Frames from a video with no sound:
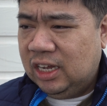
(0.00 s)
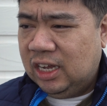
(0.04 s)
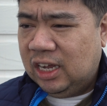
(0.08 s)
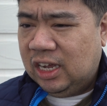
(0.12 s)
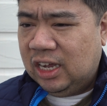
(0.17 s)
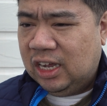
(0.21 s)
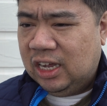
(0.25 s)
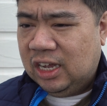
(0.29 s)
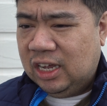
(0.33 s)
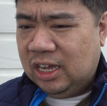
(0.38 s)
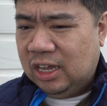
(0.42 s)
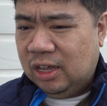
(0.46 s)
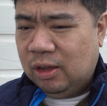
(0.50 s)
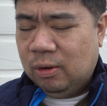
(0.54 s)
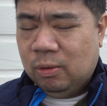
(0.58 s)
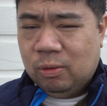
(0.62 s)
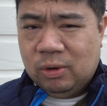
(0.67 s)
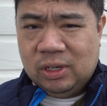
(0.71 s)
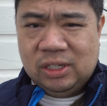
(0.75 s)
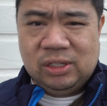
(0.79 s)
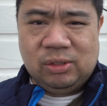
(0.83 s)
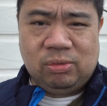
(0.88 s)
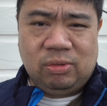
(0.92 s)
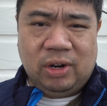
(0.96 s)
It
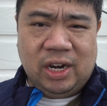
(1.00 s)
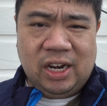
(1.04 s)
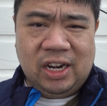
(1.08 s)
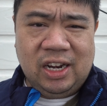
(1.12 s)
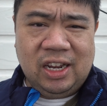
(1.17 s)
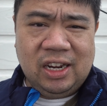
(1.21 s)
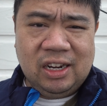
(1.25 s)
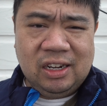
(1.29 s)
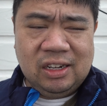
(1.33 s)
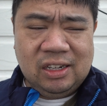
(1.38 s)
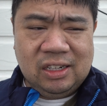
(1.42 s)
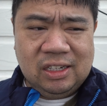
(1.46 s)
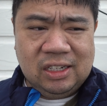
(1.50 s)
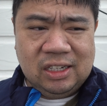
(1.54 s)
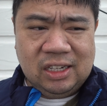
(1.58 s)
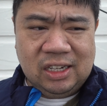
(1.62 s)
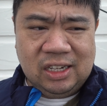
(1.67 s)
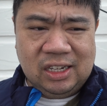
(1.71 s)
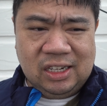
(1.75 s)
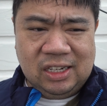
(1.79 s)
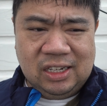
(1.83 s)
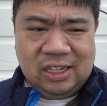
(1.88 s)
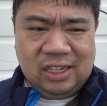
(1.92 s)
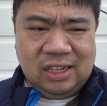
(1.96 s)
was raining,
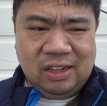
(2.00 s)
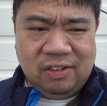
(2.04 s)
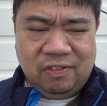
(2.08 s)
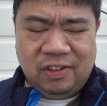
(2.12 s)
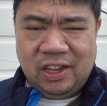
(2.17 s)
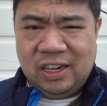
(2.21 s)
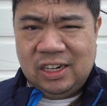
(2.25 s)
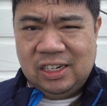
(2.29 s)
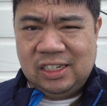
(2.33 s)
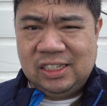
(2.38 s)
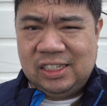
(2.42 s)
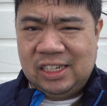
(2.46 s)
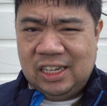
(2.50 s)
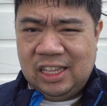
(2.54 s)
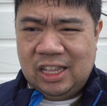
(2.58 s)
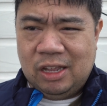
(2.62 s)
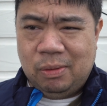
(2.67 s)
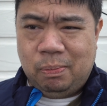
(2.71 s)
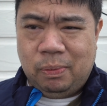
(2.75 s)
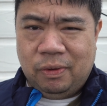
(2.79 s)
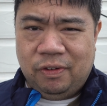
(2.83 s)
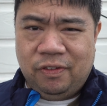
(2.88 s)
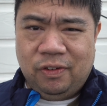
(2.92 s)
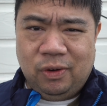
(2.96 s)
if I didn't say
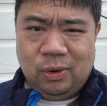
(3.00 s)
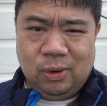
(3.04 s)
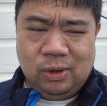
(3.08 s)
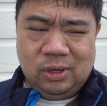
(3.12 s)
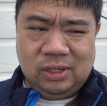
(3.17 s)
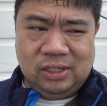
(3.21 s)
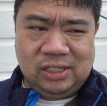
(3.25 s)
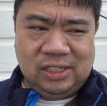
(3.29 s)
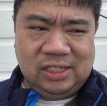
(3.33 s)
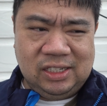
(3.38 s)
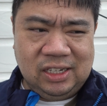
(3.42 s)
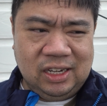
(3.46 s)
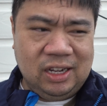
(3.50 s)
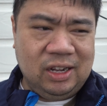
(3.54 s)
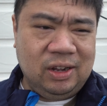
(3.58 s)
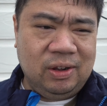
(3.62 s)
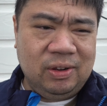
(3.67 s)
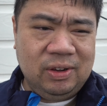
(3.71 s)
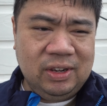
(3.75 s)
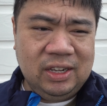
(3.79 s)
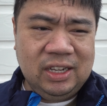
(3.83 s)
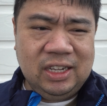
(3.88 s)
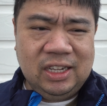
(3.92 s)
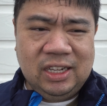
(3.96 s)
that before,
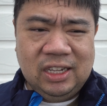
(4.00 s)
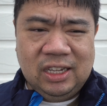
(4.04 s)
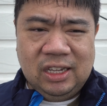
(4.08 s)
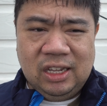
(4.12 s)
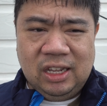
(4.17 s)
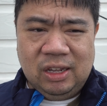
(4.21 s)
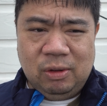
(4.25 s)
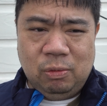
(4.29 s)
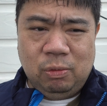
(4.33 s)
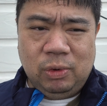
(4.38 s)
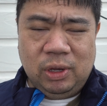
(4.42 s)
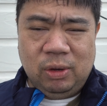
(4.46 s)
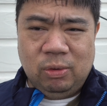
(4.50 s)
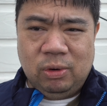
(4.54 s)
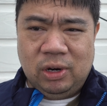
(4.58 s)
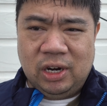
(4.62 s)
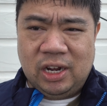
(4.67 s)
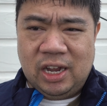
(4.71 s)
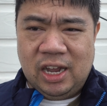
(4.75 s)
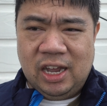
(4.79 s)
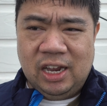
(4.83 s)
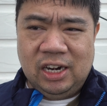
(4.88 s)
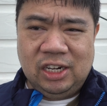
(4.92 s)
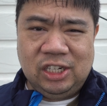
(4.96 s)
so we were
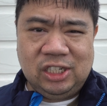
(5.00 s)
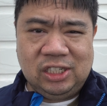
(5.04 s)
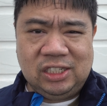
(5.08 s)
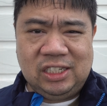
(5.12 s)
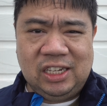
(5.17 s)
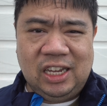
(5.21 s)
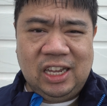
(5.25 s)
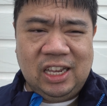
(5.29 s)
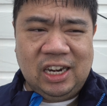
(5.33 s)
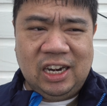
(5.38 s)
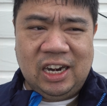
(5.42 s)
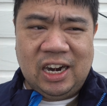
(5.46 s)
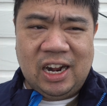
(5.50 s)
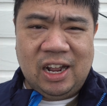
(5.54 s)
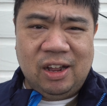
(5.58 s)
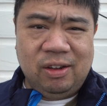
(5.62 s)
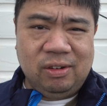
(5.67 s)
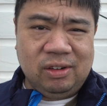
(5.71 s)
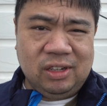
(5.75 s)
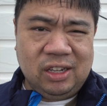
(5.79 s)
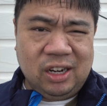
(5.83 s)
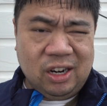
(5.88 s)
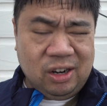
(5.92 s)
kind of just in and out.